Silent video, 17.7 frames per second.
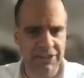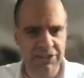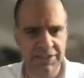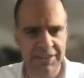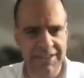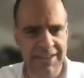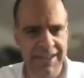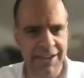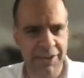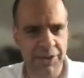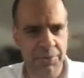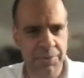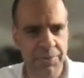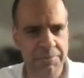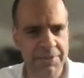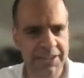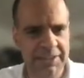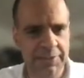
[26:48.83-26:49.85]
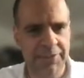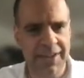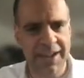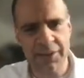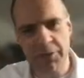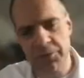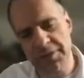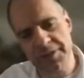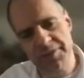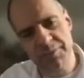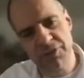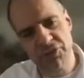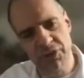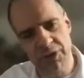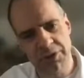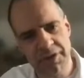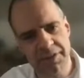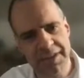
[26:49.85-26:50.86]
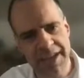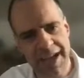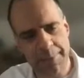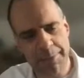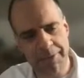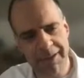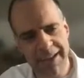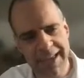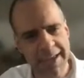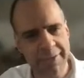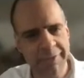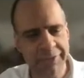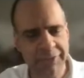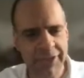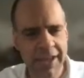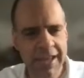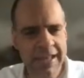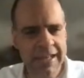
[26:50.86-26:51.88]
the piece of algorithm shown on the upper left,